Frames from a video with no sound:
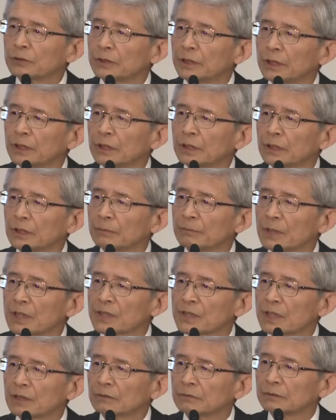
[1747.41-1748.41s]
booked for
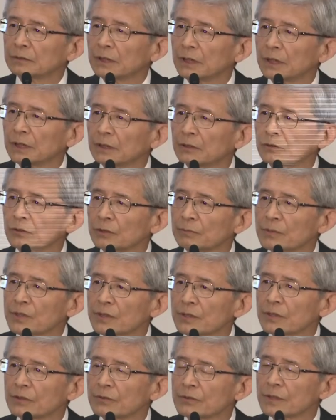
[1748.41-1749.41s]
the fiscal year.
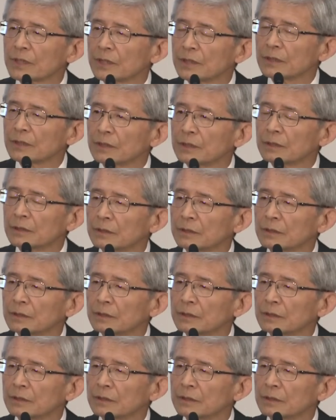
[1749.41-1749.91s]
But